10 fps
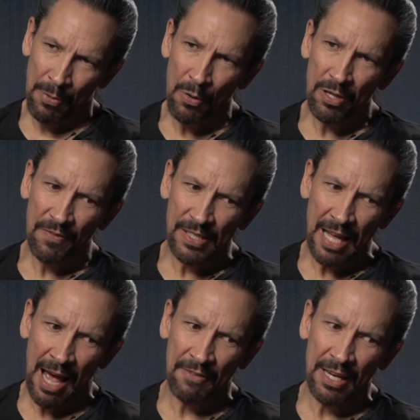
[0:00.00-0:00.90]
Both of us
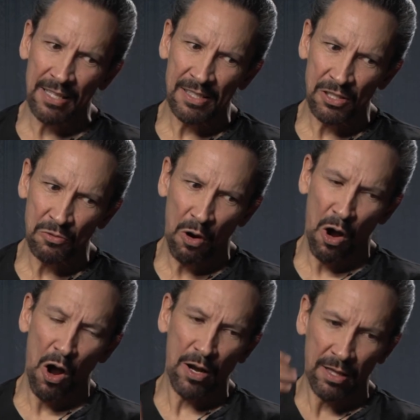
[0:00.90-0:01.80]
having
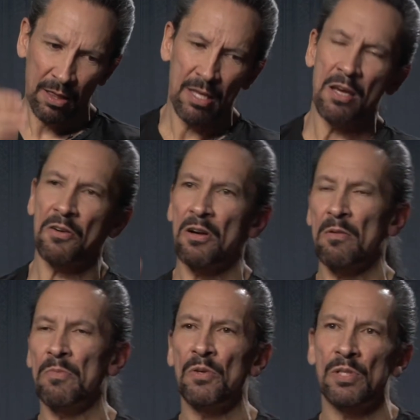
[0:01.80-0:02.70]
strong
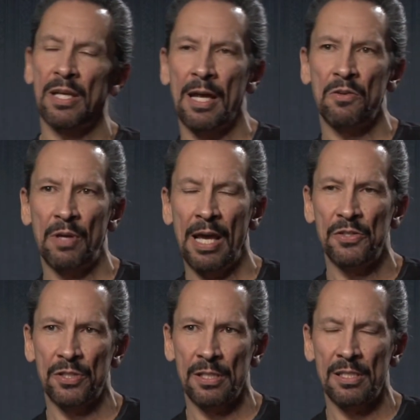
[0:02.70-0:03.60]
theater music
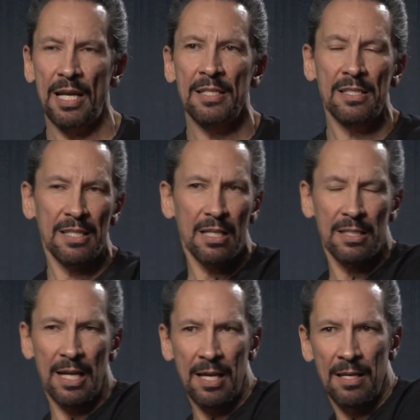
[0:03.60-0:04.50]
educations, and
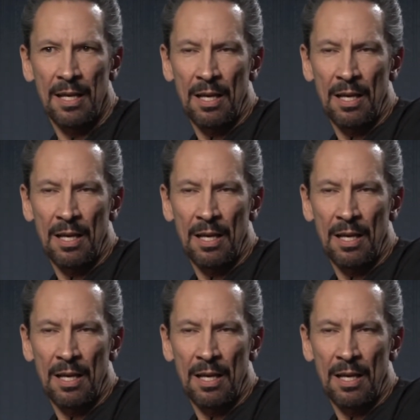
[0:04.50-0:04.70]
suddenly